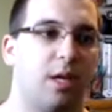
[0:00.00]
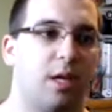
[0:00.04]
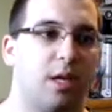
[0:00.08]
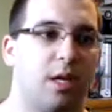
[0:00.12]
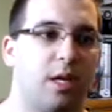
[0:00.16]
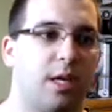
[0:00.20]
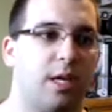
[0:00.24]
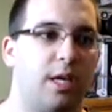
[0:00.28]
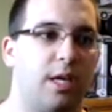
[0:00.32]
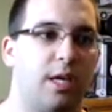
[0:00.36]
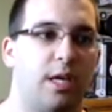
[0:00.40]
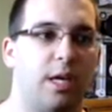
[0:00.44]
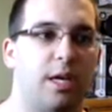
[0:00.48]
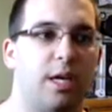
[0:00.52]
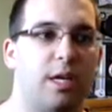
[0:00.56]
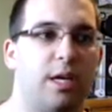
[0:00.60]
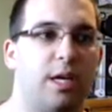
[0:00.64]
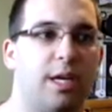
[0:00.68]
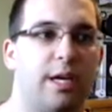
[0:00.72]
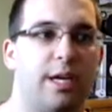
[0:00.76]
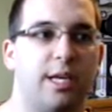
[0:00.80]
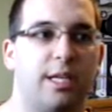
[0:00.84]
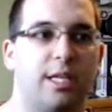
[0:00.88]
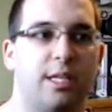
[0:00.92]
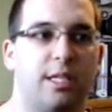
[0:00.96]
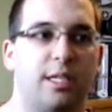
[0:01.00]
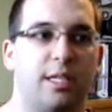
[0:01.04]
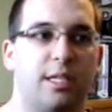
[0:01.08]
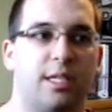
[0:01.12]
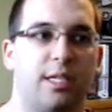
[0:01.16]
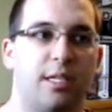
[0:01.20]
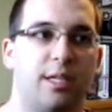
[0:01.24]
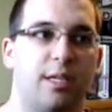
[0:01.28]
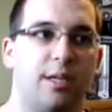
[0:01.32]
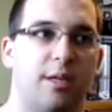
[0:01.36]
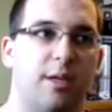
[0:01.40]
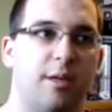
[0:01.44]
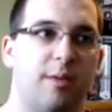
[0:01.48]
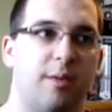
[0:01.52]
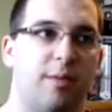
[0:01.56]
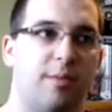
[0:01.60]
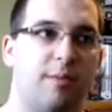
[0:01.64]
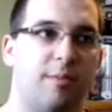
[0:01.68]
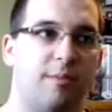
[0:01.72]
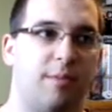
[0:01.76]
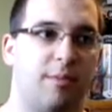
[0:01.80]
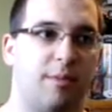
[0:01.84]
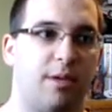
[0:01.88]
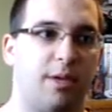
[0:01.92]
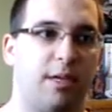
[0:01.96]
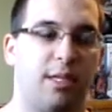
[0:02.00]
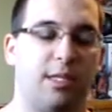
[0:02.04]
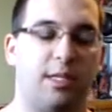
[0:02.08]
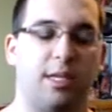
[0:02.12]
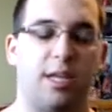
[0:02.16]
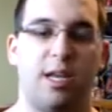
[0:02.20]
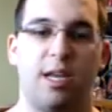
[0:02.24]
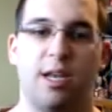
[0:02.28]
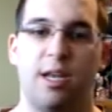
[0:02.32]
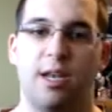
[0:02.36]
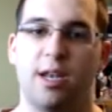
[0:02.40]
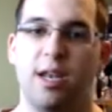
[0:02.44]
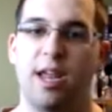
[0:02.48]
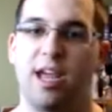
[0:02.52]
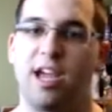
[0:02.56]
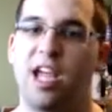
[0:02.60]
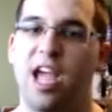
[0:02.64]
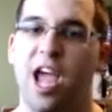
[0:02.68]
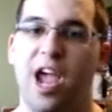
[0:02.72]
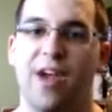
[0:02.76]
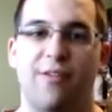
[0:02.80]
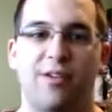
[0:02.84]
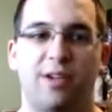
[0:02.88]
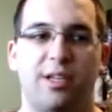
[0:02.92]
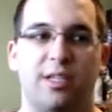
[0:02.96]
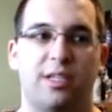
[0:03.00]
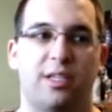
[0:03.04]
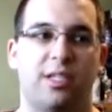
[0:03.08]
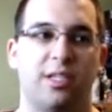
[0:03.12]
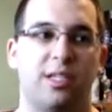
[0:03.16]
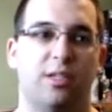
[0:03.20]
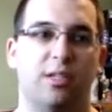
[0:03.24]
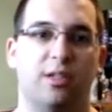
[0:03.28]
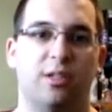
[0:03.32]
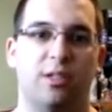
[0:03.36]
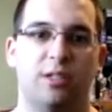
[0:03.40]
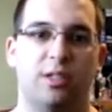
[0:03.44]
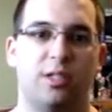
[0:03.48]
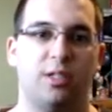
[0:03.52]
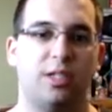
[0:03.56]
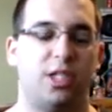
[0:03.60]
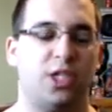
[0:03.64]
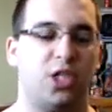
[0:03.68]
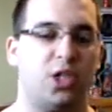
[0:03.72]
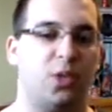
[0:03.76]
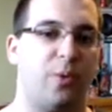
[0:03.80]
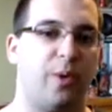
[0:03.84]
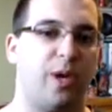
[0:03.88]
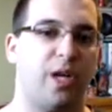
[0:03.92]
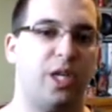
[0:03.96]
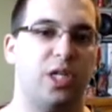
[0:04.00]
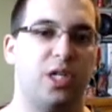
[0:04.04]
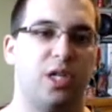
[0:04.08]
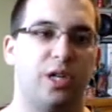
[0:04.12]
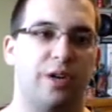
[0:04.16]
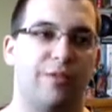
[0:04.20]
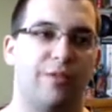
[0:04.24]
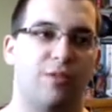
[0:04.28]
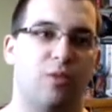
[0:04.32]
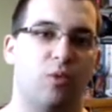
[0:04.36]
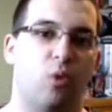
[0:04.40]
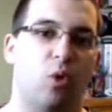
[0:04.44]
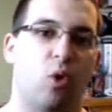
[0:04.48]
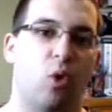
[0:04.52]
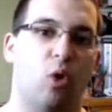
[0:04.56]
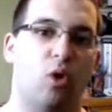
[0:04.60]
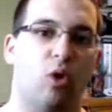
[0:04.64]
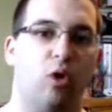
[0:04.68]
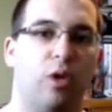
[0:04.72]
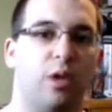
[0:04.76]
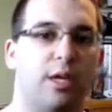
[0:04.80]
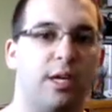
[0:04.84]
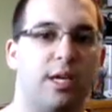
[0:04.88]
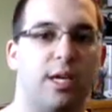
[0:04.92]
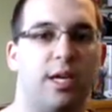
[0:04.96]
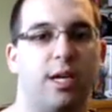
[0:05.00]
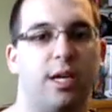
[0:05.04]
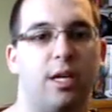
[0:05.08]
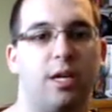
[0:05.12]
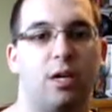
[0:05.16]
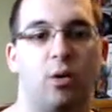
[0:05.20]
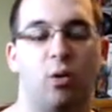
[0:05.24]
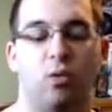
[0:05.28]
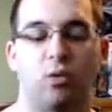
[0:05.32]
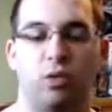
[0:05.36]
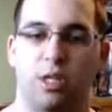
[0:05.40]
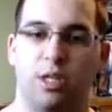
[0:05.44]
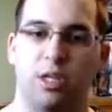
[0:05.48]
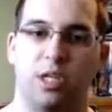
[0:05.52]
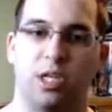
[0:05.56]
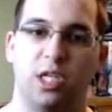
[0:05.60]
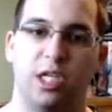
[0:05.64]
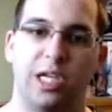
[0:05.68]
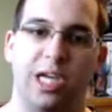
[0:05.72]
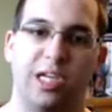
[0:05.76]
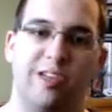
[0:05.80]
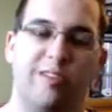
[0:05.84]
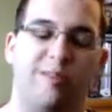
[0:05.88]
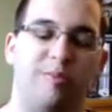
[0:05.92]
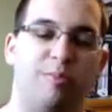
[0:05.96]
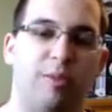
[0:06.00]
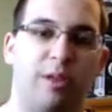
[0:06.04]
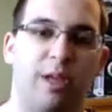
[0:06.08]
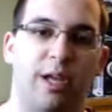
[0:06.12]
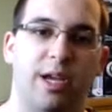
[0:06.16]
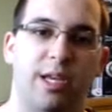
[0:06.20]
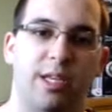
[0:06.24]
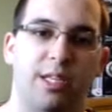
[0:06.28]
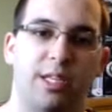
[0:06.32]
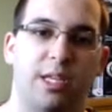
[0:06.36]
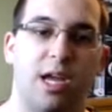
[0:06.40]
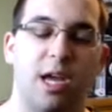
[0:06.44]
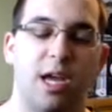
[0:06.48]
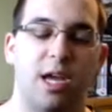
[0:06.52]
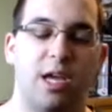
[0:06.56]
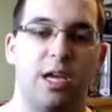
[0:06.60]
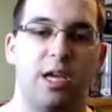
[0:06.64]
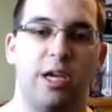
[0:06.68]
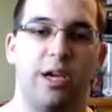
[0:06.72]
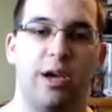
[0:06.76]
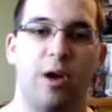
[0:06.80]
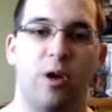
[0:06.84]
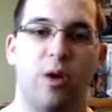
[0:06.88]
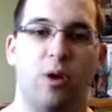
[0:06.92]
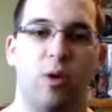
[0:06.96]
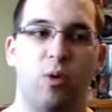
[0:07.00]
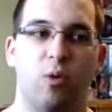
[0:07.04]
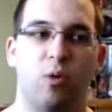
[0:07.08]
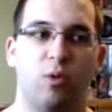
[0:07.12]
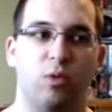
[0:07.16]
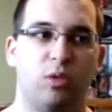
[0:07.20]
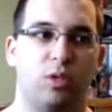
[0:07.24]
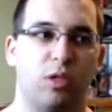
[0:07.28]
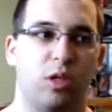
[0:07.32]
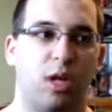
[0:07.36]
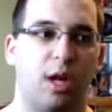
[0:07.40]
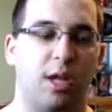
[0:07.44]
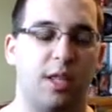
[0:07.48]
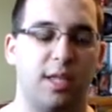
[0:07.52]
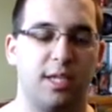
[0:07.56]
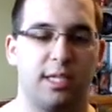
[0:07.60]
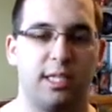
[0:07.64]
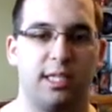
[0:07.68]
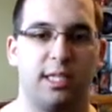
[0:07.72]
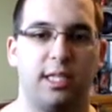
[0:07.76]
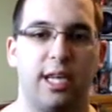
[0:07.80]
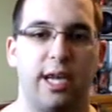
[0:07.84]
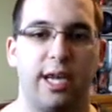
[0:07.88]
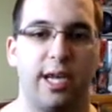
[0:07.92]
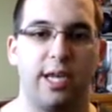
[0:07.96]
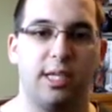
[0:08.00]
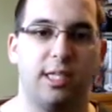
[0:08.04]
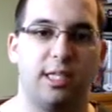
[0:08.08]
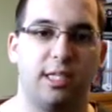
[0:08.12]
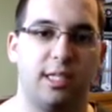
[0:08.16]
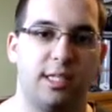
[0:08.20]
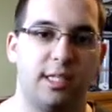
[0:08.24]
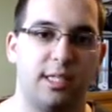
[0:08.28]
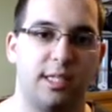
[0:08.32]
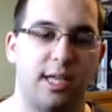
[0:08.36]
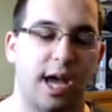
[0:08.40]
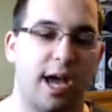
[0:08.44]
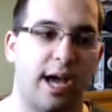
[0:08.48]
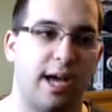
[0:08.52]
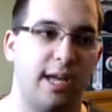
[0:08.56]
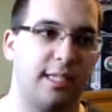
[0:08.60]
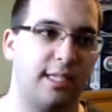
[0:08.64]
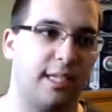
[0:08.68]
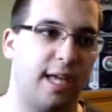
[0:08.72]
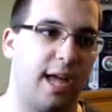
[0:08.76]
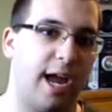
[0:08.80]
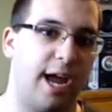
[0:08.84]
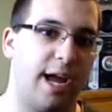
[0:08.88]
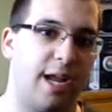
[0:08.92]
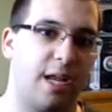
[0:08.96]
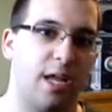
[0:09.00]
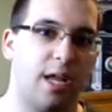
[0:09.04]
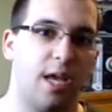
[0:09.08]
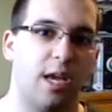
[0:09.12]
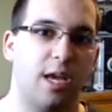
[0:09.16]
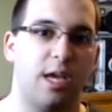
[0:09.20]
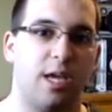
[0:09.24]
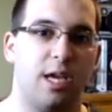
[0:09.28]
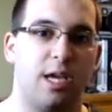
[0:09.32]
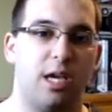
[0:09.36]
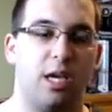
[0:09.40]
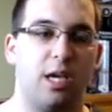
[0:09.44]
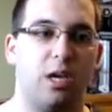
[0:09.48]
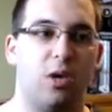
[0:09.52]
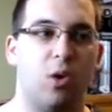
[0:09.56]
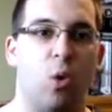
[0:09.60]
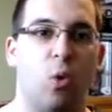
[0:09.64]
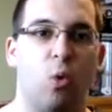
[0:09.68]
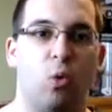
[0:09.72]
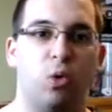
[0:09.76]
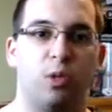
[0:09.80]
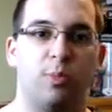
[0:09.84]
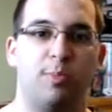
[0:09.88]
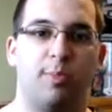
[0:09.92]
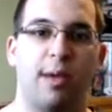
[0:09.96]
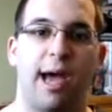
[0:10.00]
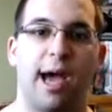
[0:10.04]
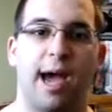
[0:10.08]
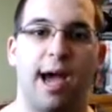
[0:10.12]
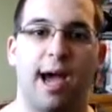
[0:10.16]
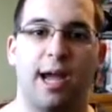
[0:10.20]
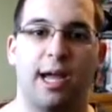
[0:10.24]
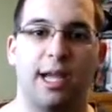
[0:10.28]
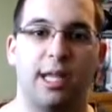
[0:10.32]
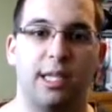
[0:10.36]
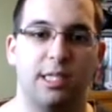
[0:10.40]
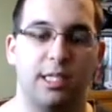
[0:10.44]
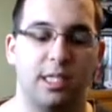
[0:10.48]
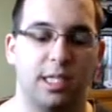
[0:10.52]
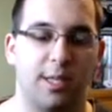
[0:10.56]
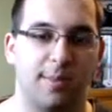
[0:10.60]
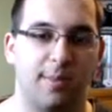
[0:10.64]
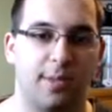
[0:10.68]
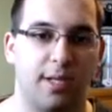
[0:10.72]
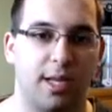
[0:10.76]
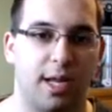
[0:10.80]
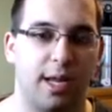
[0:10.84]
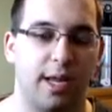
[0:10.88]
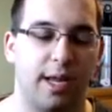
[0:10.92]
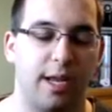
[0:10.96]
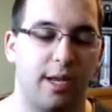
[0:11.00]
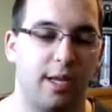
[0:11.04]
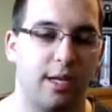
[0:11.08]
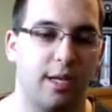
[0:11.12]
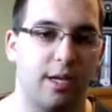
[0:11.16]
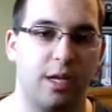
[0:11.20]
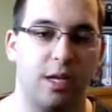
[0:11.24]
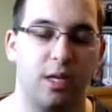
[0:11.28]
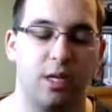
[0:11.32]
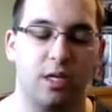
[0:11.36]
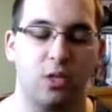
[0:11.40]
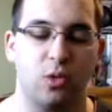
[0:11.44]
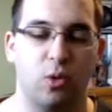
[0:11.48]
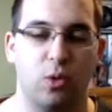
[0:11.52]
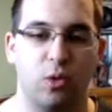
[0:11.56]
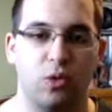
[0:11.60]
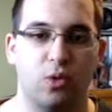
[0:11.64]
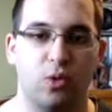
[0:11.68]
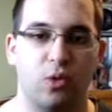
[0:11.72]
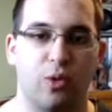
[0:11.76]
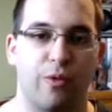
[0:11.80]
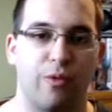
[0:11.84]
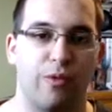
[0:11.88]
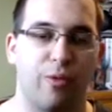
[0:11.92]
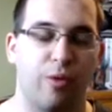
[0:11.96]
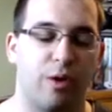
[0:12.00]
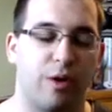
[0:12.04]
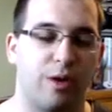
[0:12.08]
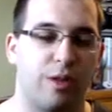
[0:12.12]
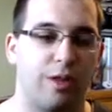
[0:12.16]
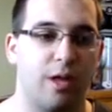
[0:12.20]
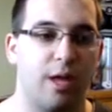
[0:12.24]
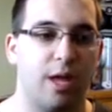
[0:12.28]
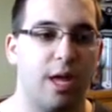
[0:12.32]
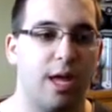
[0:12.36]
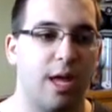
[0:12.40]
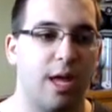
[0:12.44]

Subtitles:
He's in every single situation of a role. He goes on the objective plays. He goes on the slaying side. He holds back and so on and so forth.